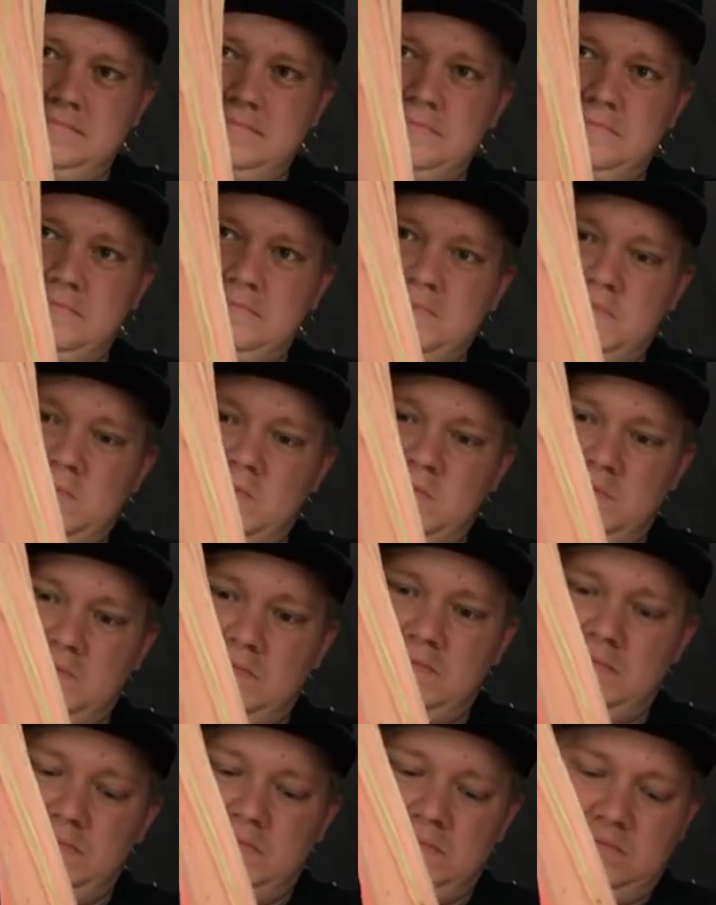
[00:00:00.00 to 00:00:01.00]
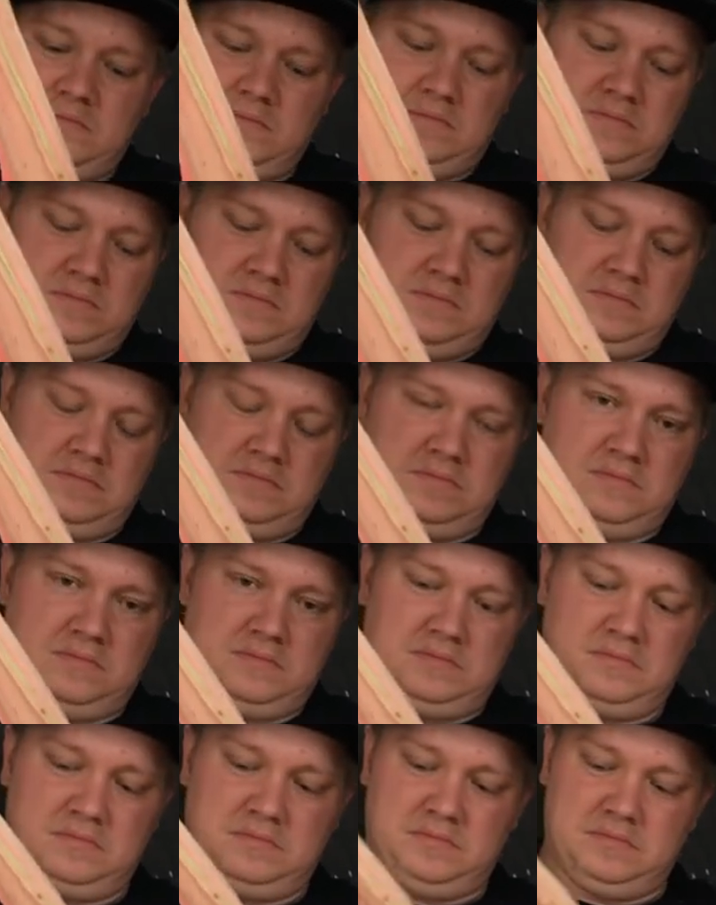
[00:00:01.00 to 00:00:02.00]

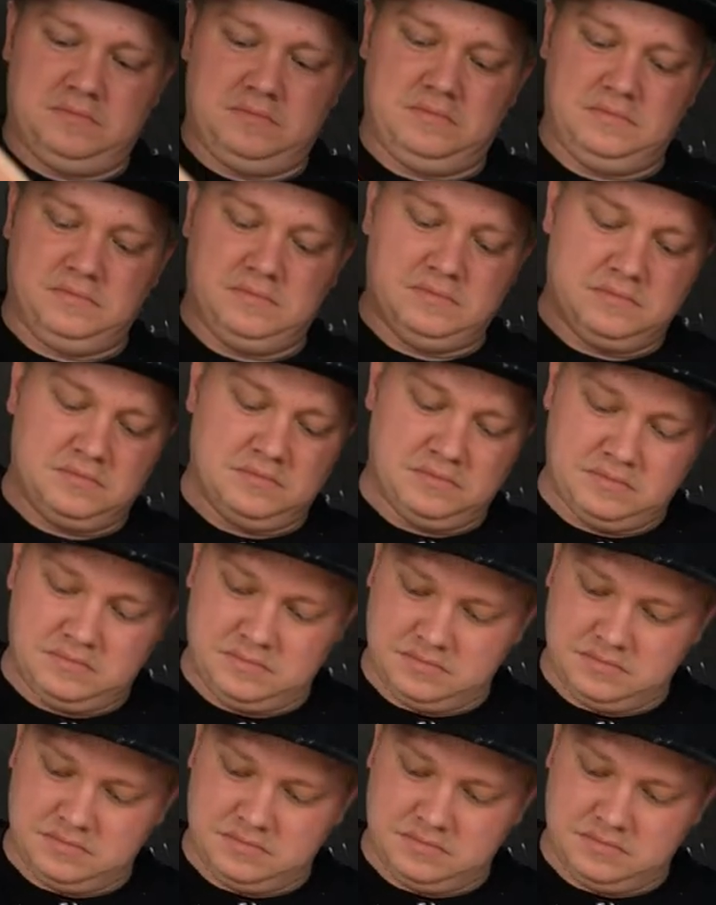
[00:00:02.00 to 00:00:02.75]
(not speaking)